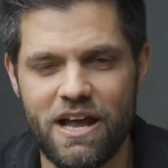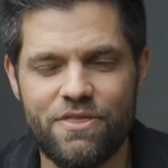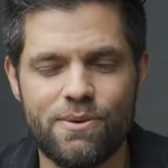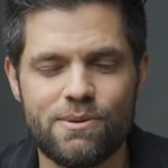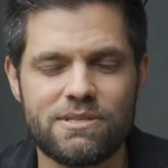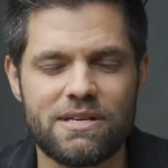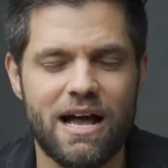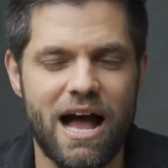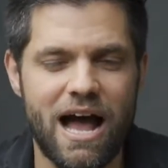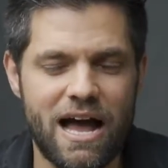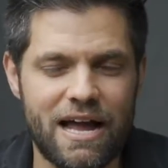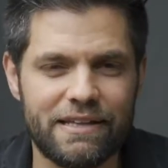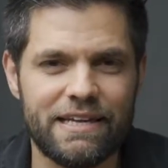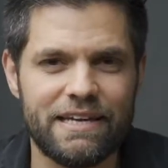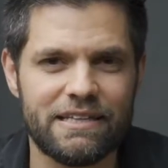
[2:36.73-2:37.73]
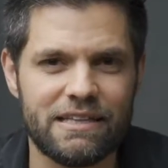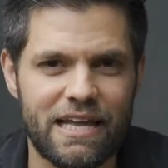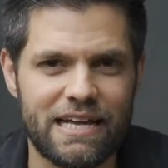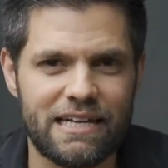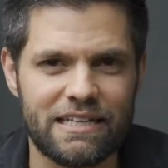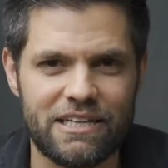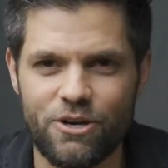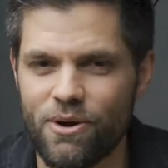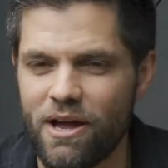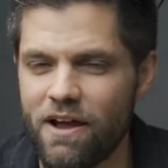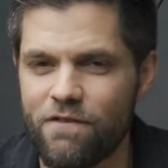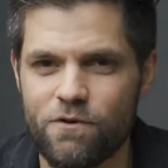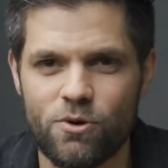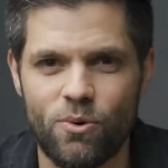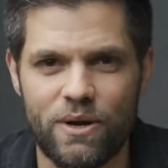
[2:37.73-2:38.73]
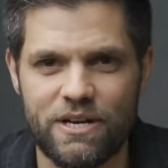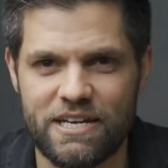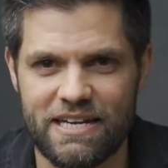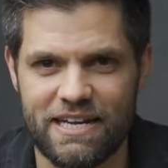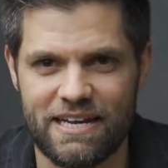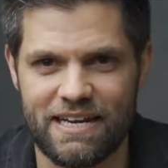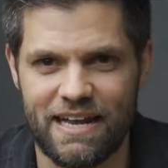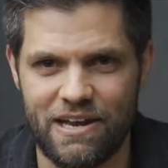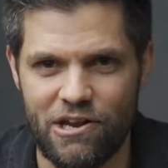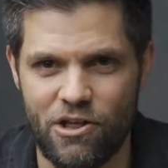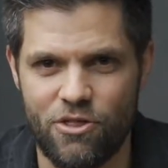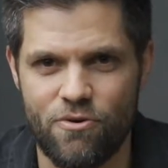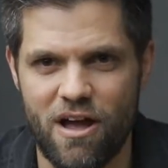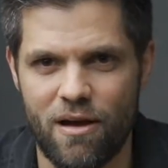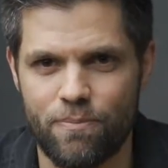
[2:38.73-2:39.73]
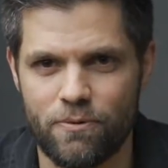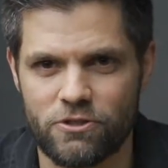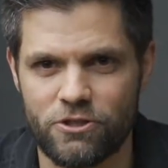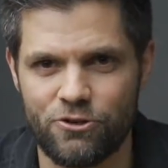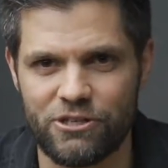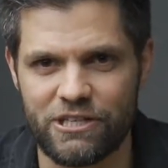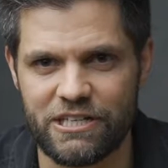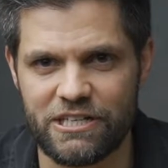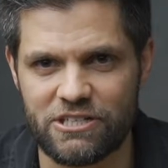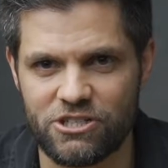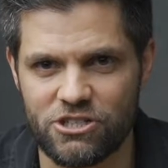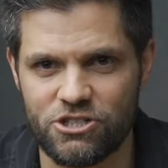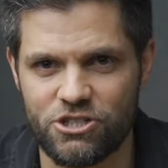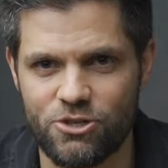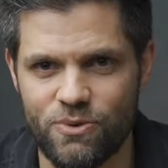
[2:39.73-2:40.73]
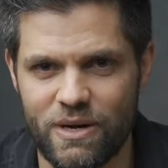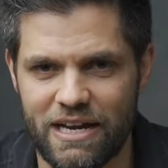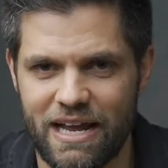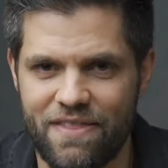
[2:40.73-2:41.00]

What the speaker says: there's highly unlikely you're ever going to get another opportunity to do it.